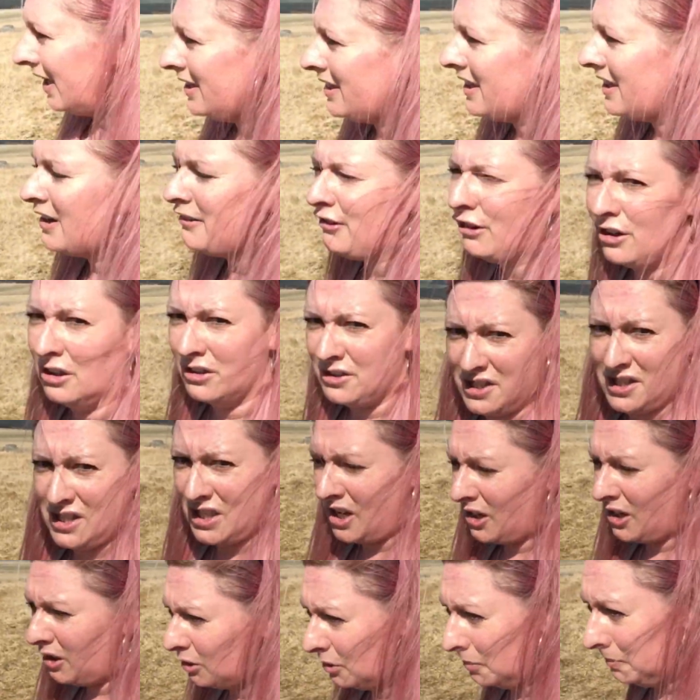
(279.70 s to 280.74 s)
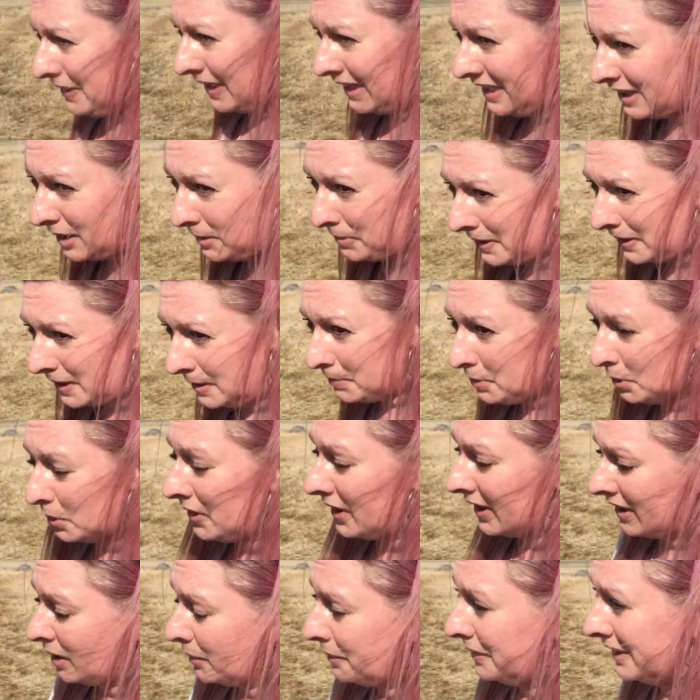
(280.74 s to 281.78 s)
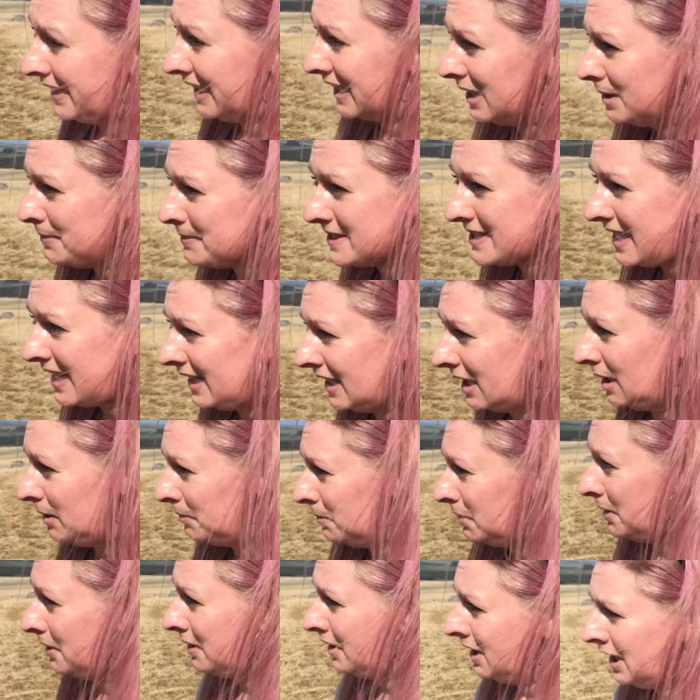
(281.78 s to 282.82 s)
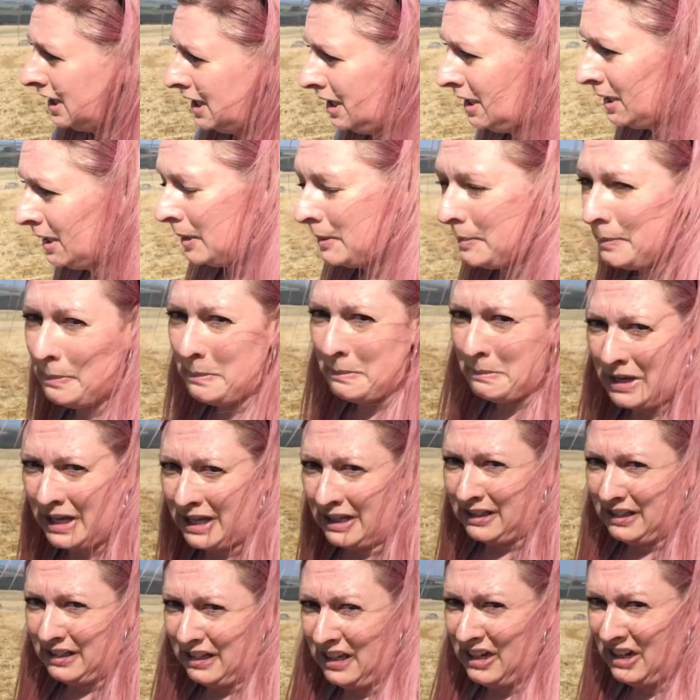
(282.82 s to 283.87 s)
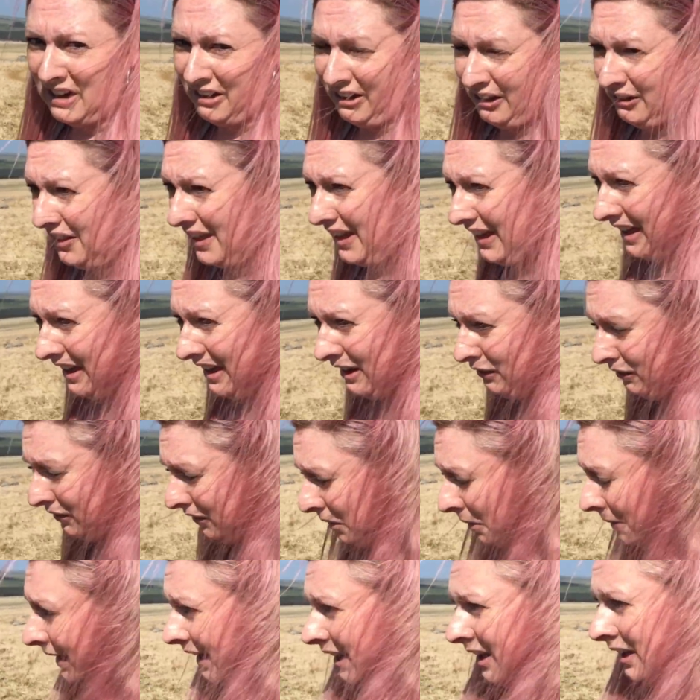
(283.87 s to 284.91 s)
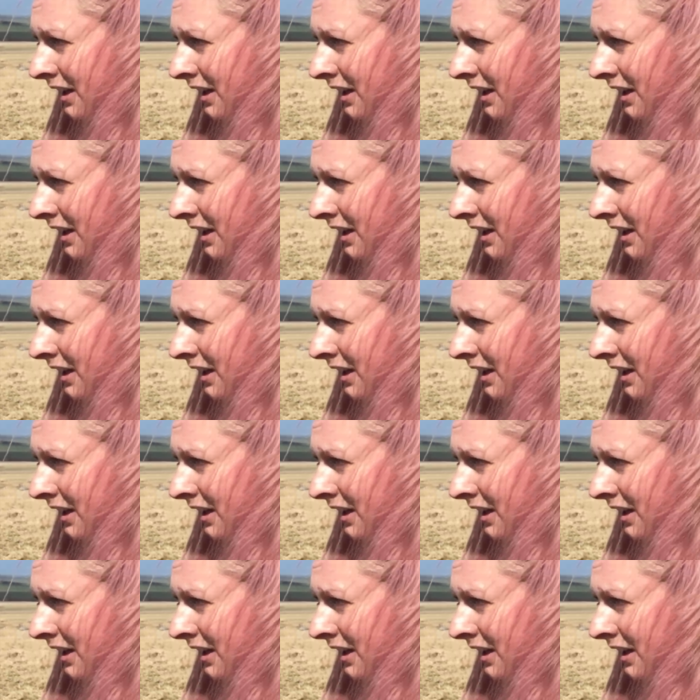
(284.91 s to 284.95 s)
There are so many people. I know I keep saying it, but man alive, they're everywhere.